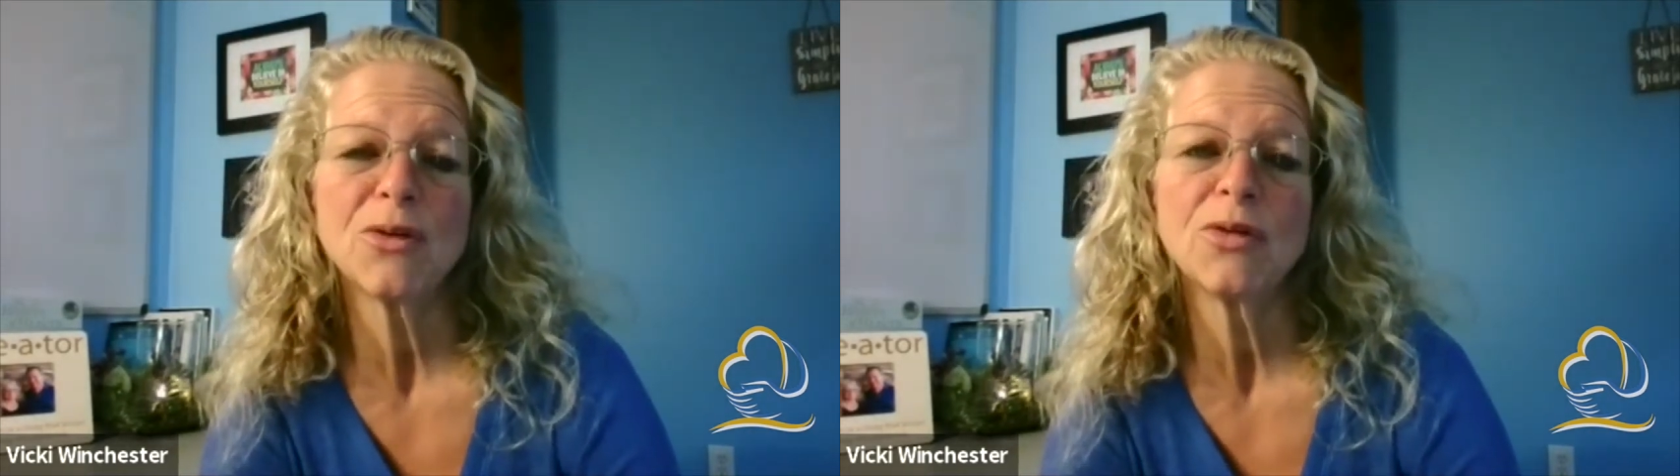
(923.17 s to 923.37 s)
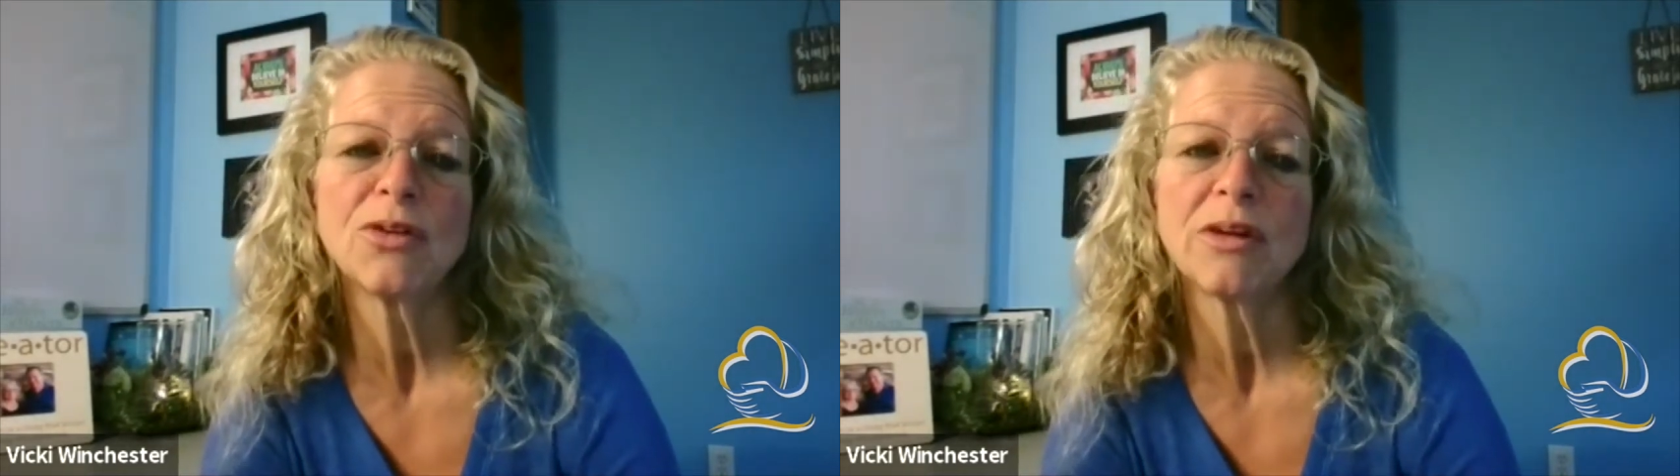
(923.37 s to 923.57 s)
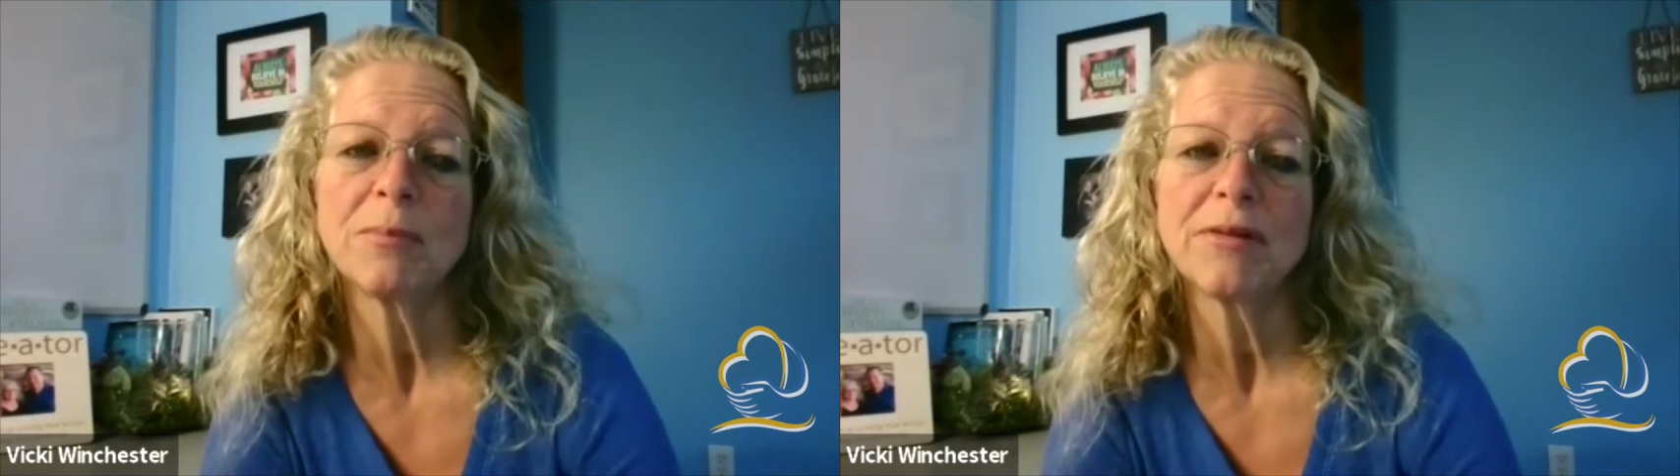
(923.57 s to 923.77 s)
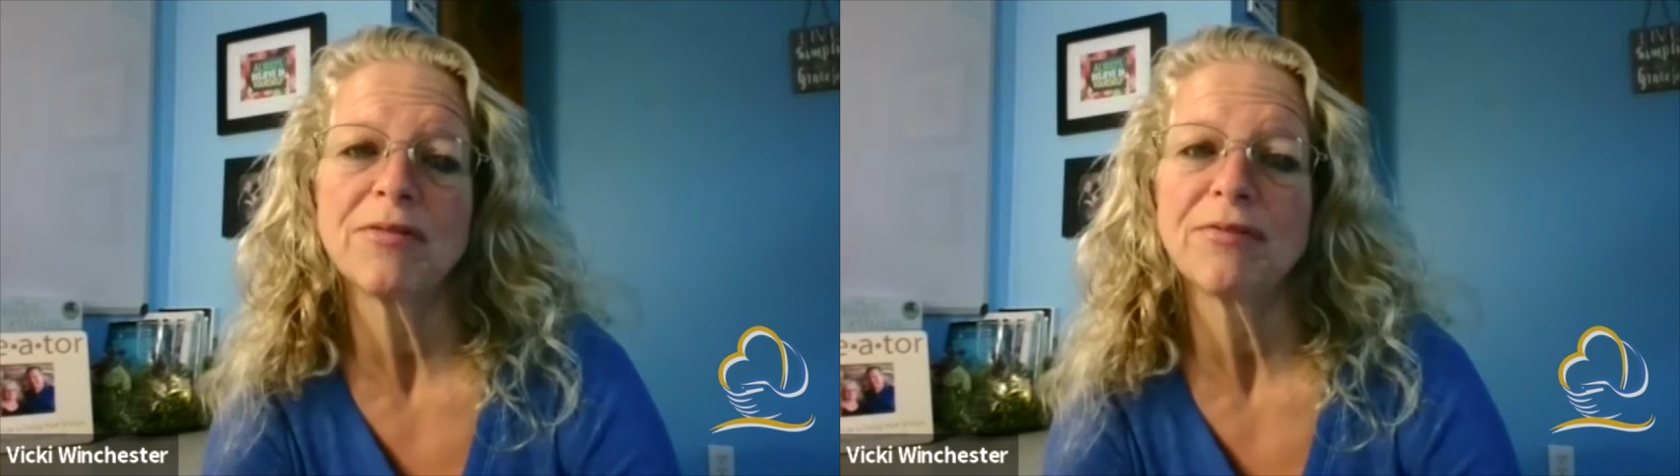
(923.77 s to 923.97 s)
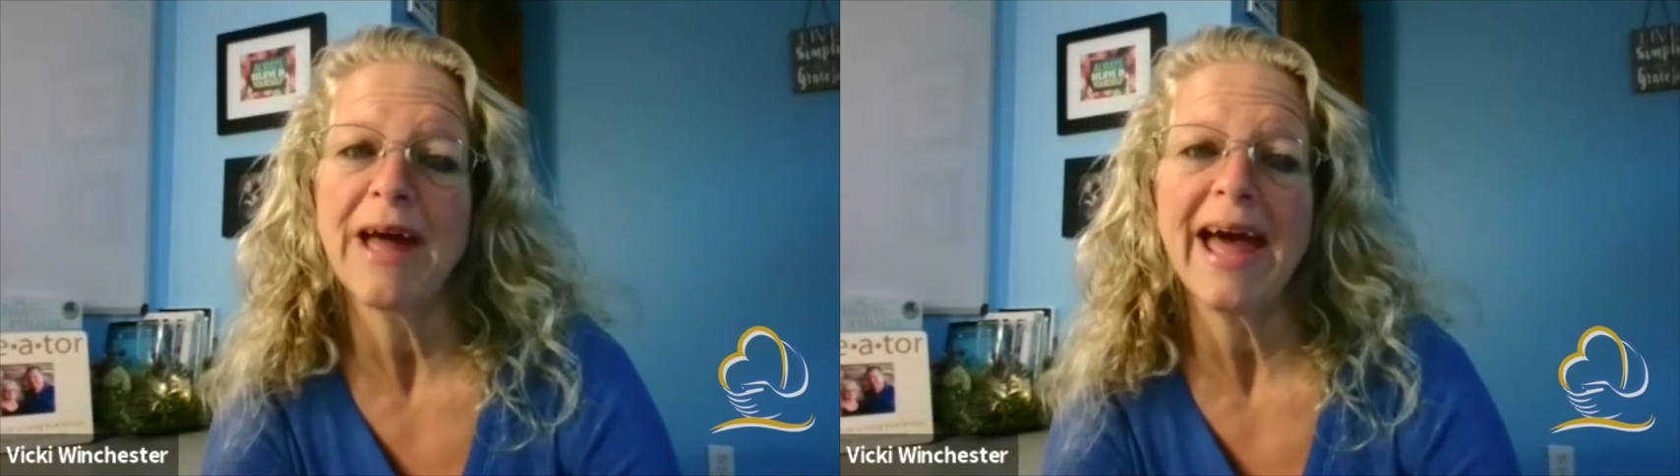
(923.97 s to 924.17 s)
used to be
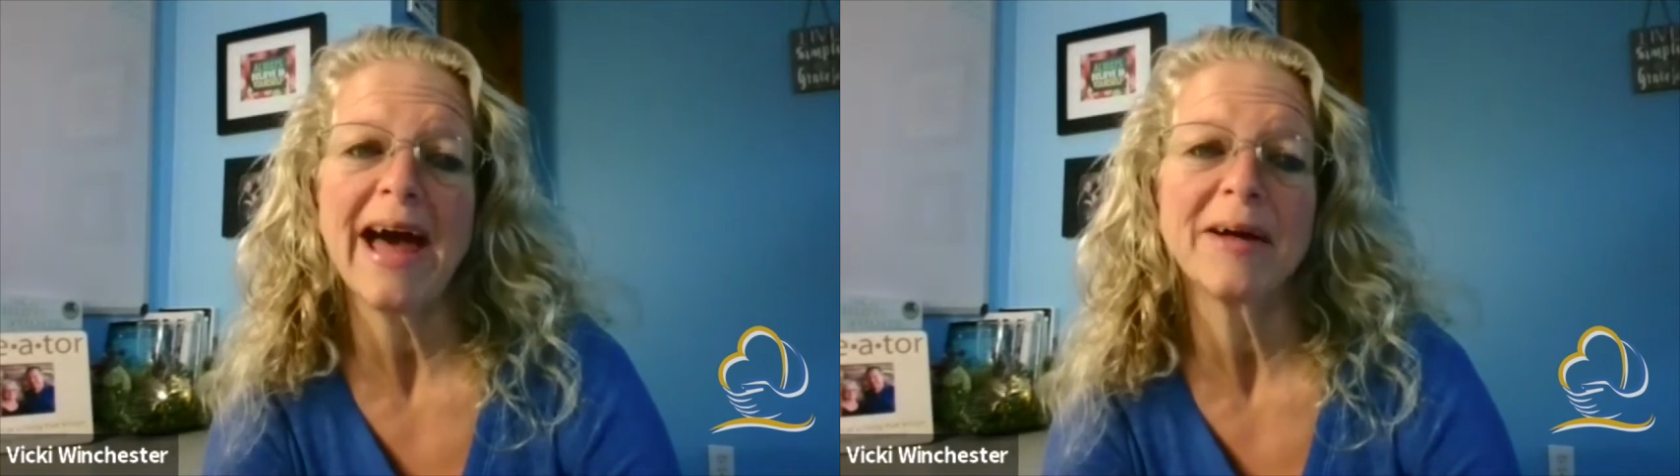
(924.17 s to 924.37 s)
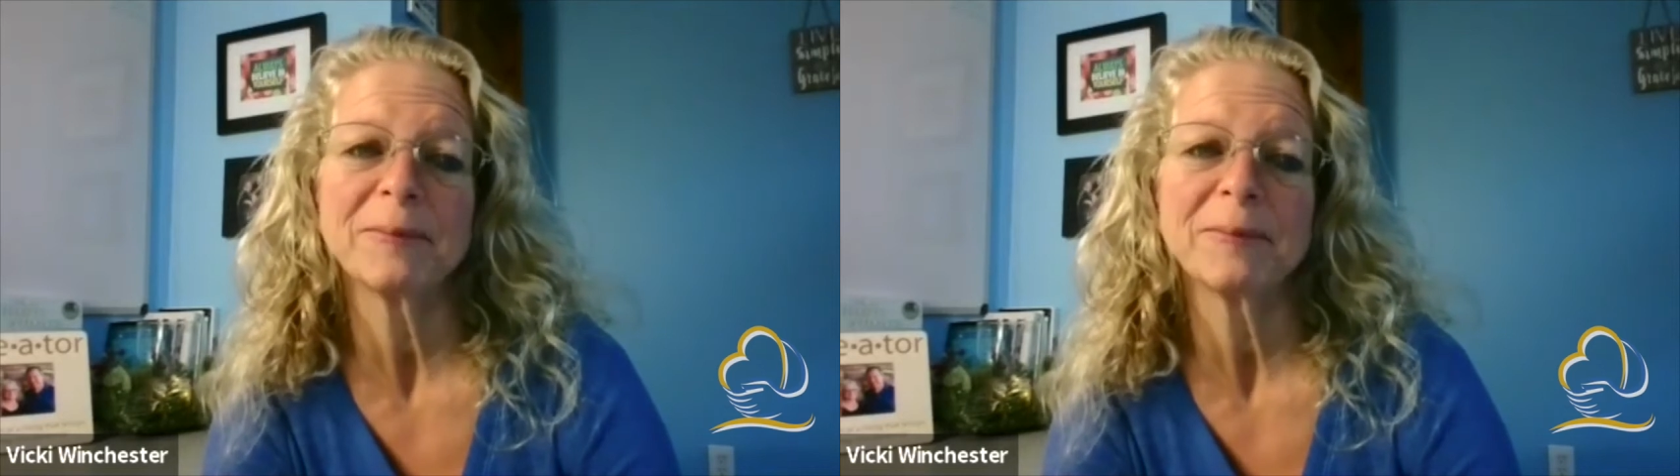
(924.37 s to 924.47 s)
fat.